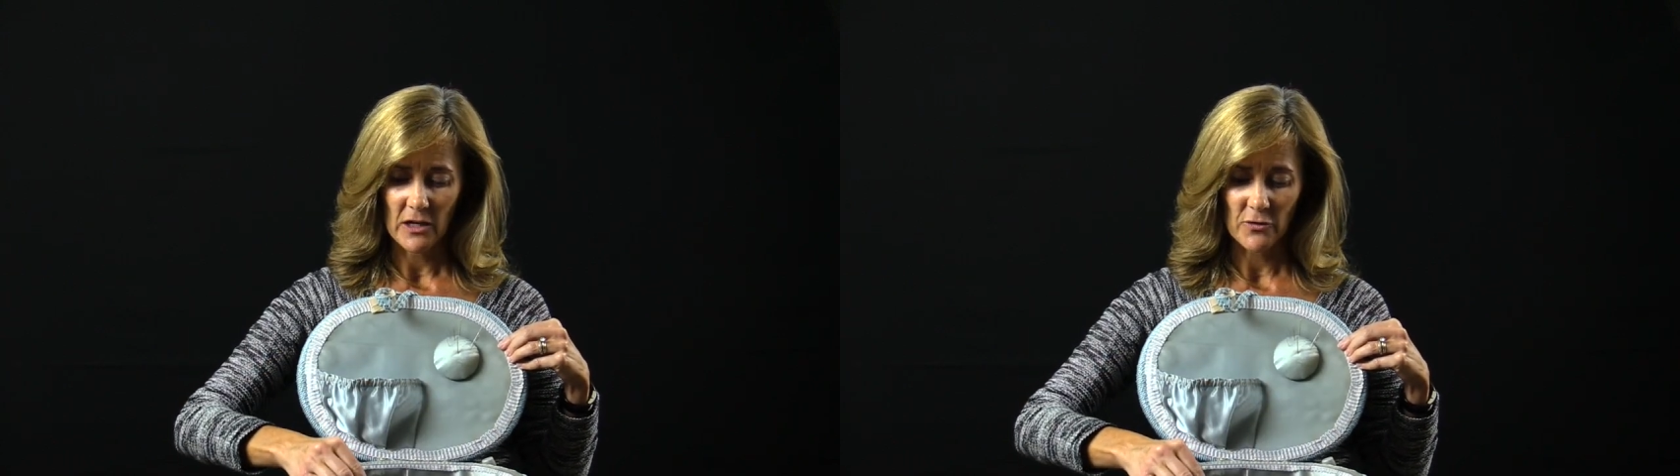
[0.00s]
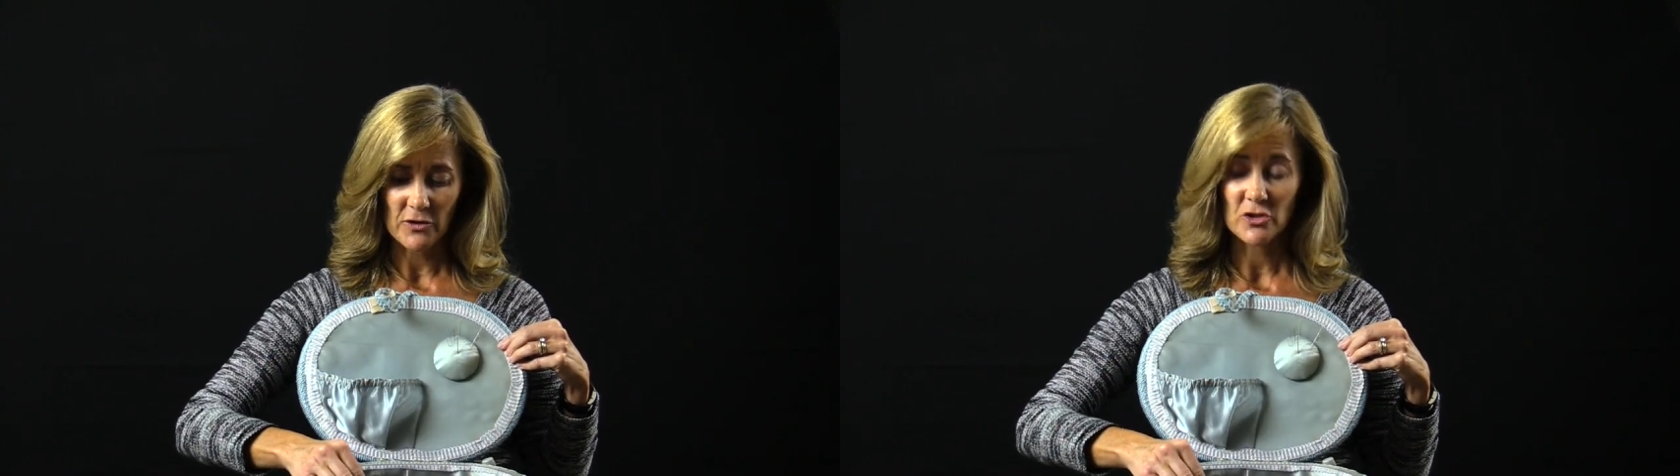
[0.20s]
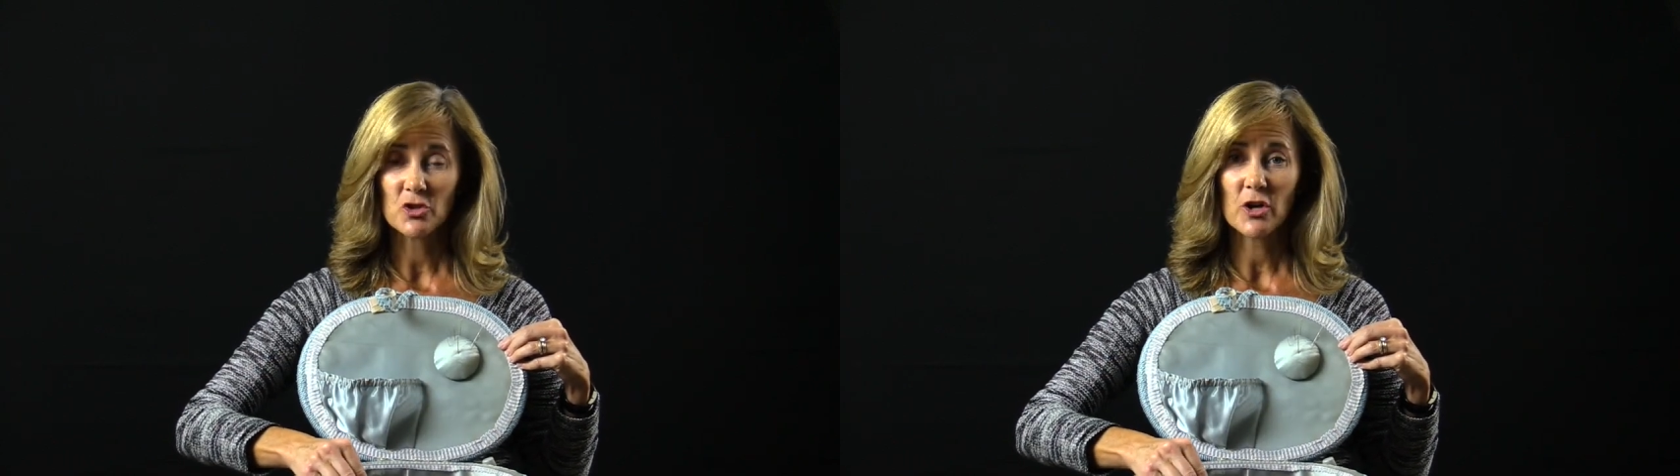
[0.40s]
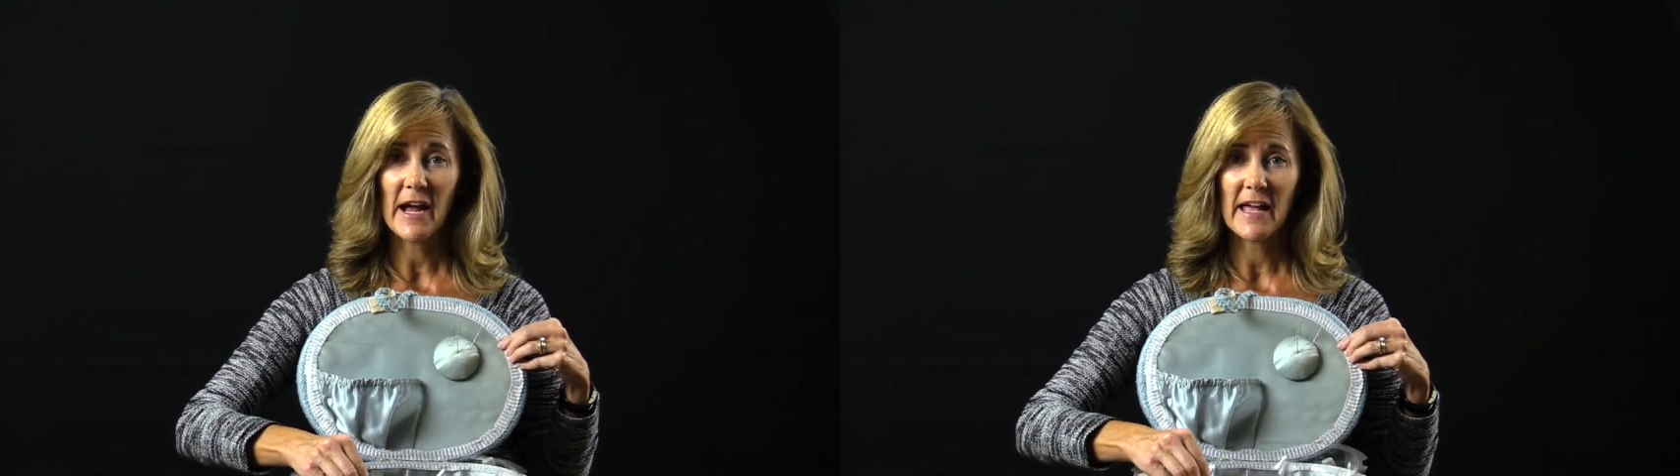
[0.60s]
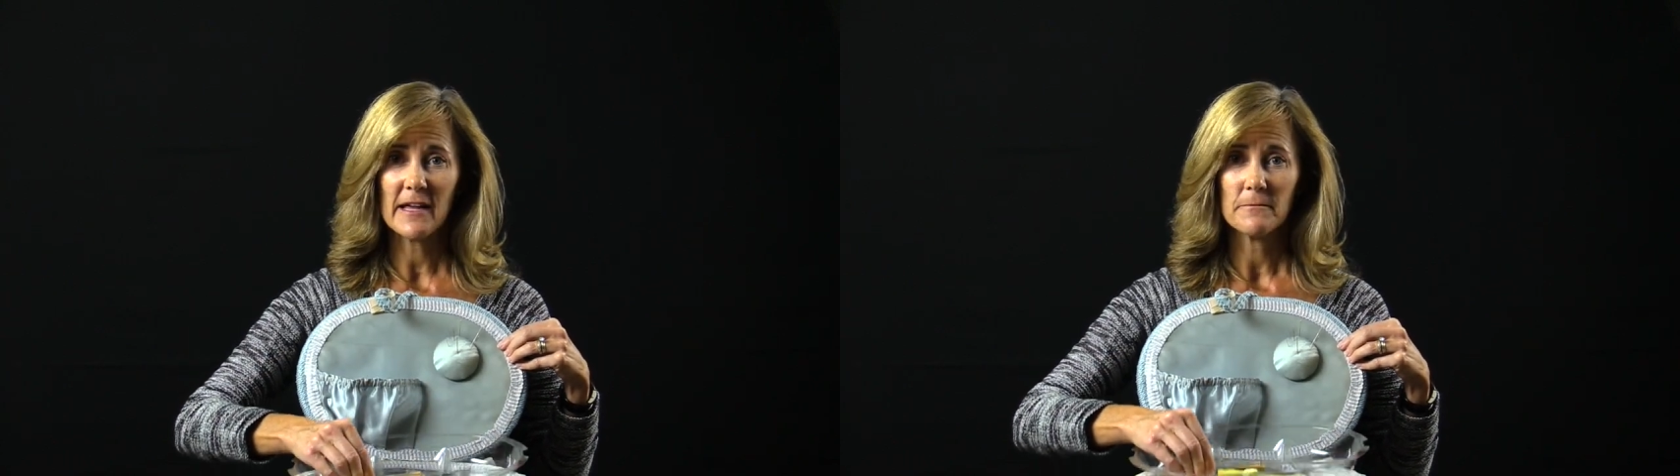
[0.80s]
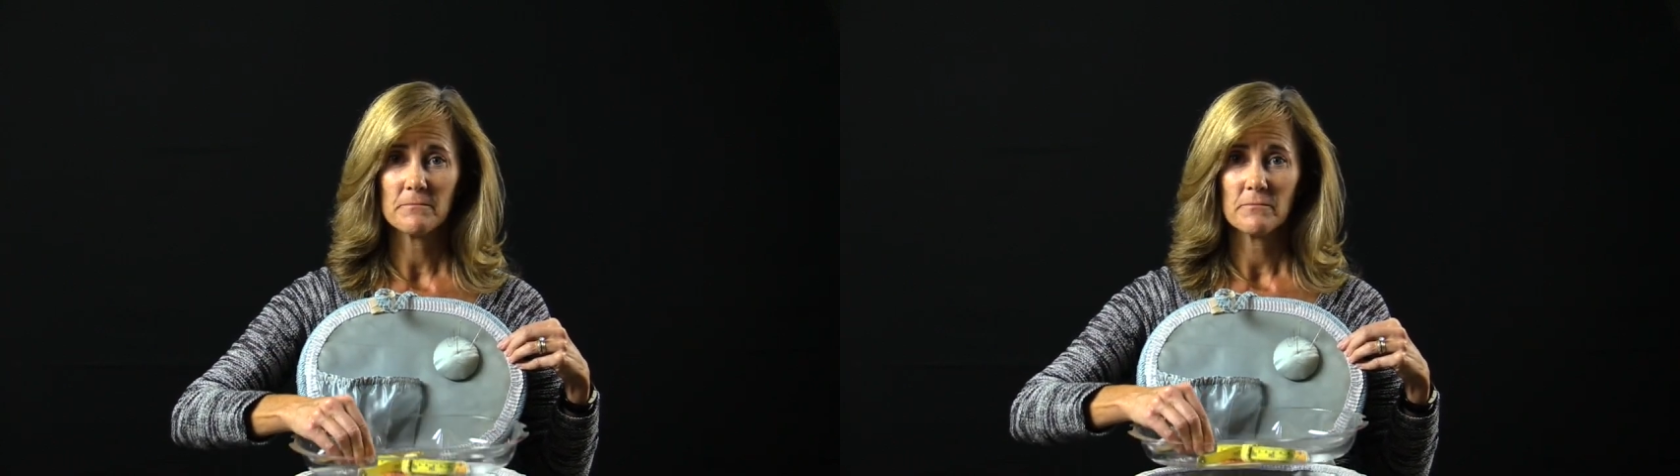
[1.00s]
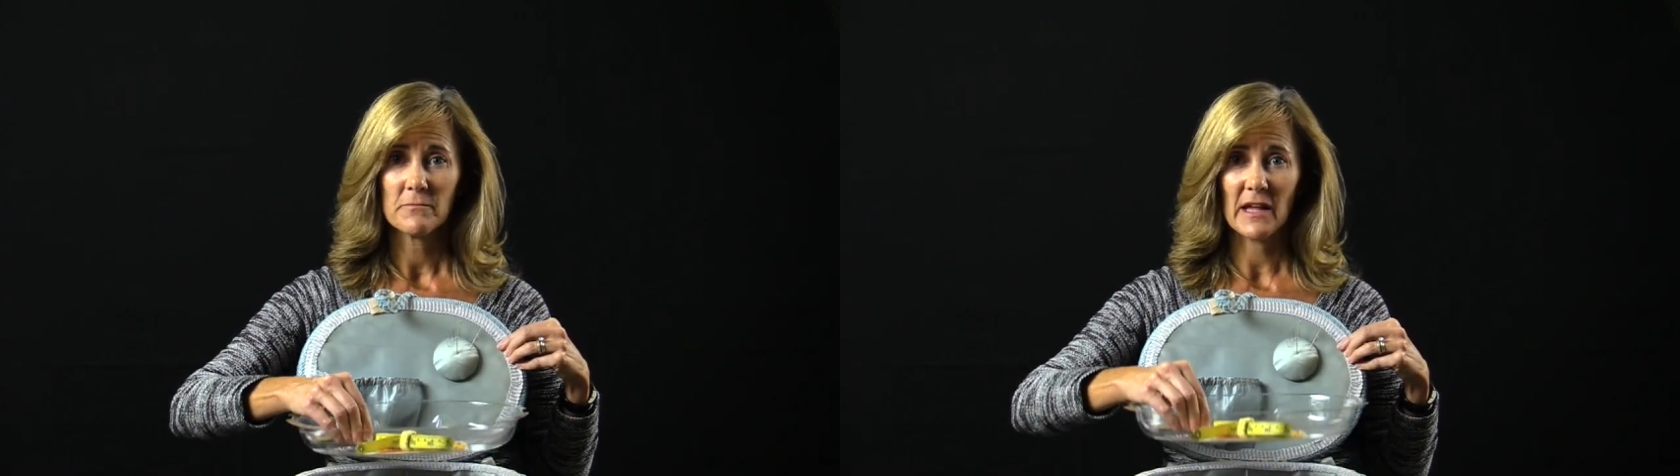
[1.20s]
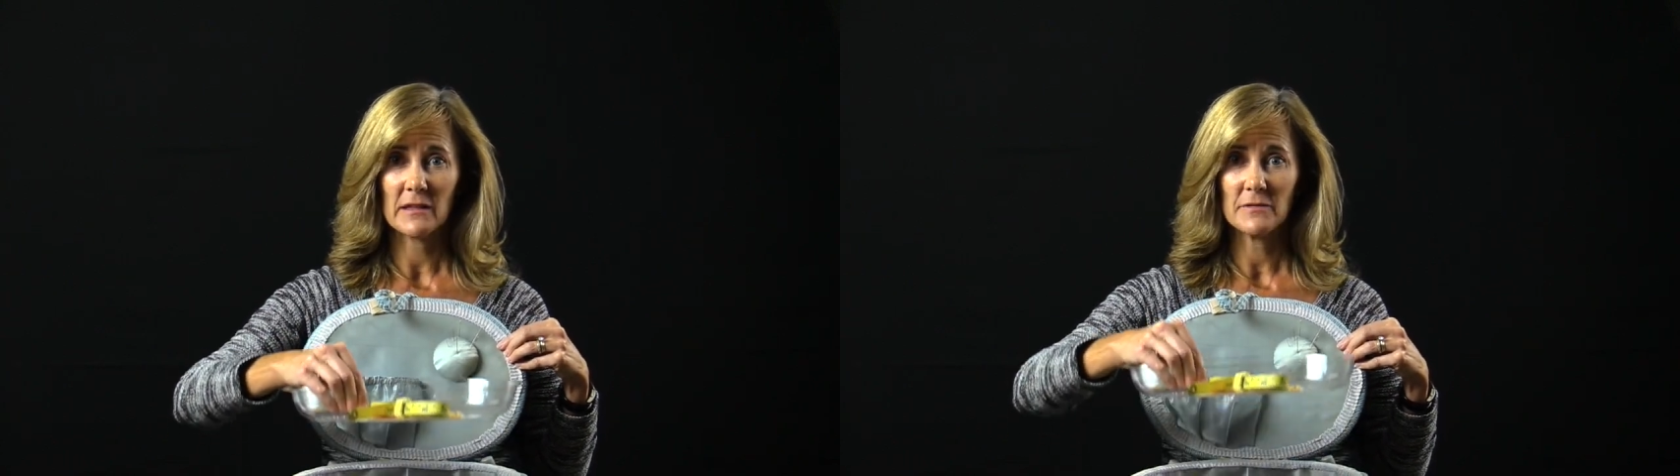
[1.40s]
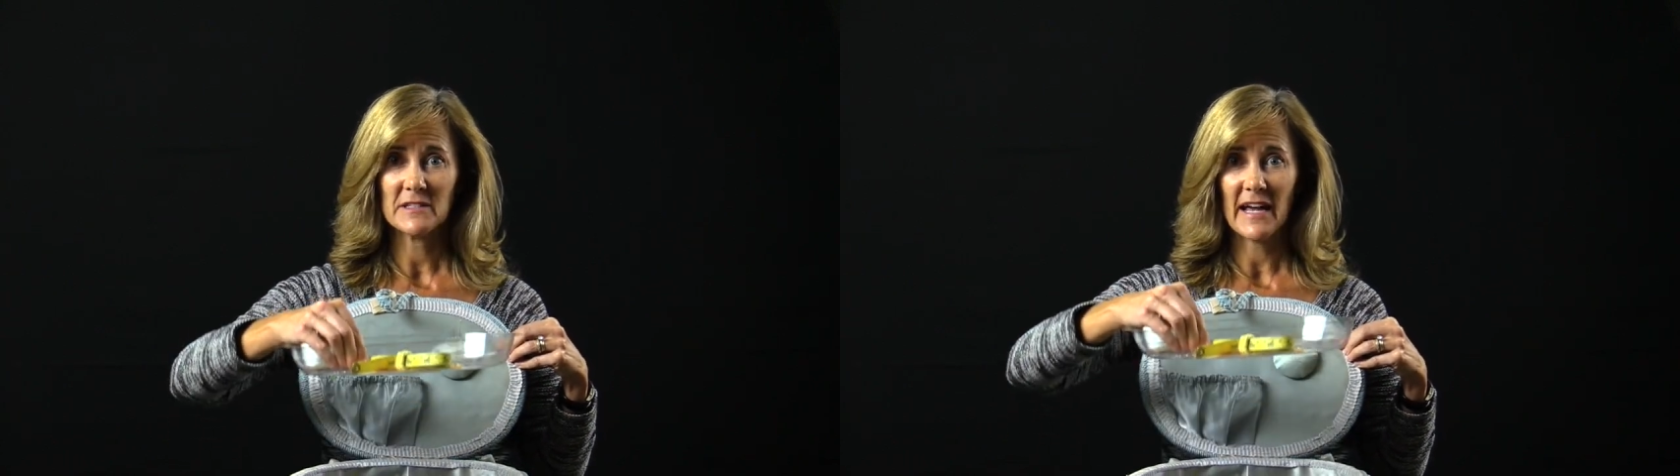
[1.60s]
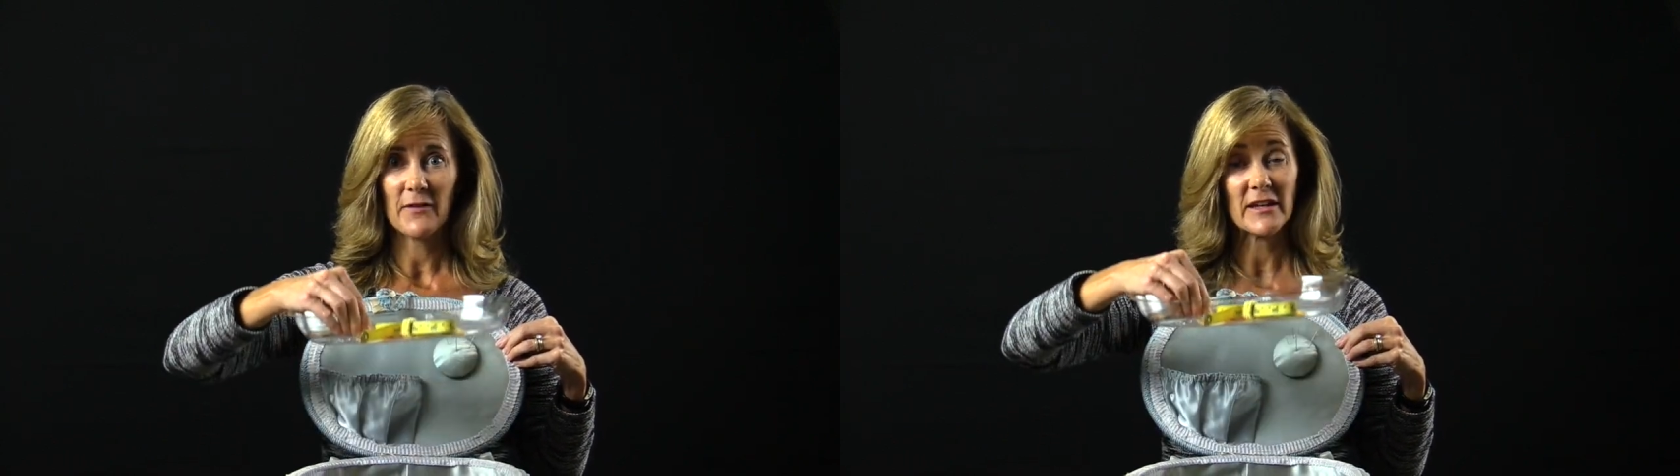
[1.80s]
there's a tray that
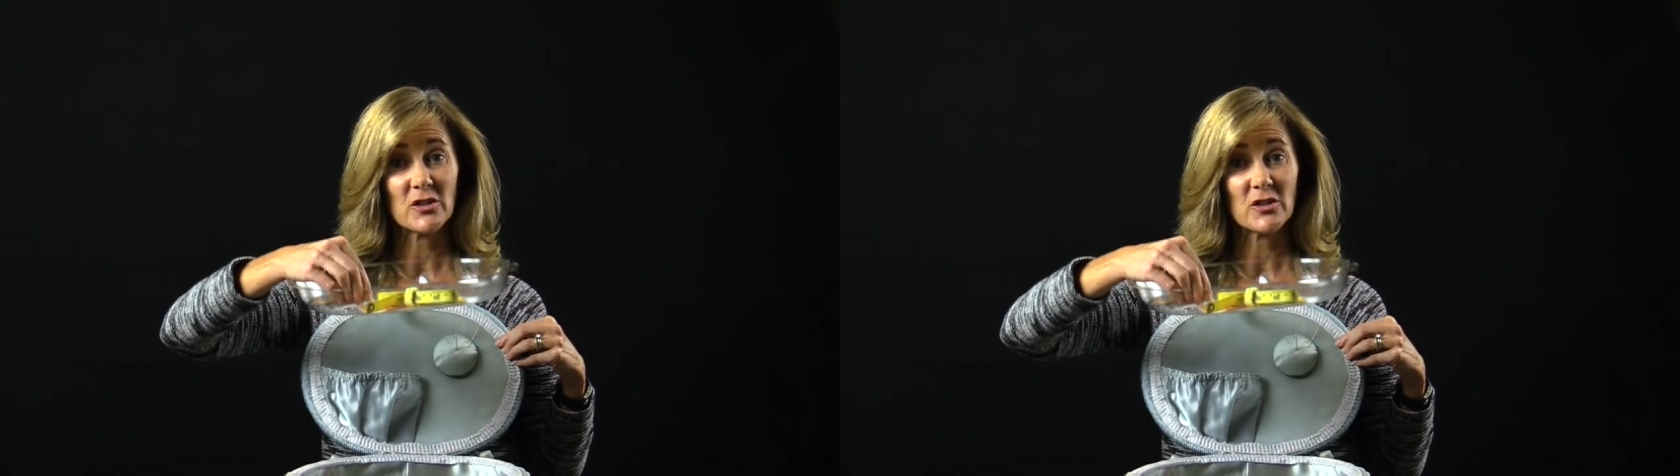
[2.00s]
lifts out